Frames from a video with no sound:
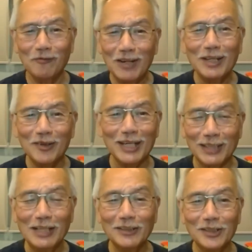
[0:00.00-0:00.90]
conflict
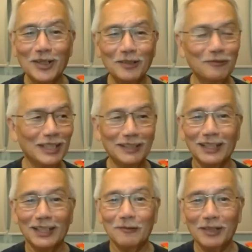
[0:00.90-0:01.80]
or a tension
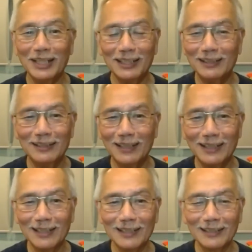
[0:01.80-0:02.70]
with, with
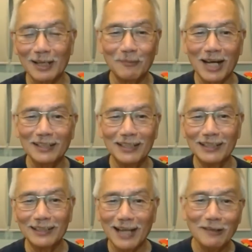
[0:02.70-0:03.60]
uh, some
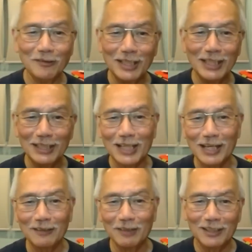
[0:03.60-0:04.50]
other
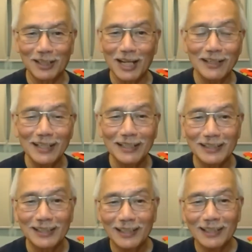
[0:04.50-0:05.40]
Catholics, uh, with
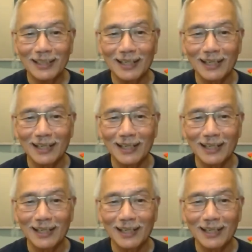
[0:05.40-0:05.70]
clerics.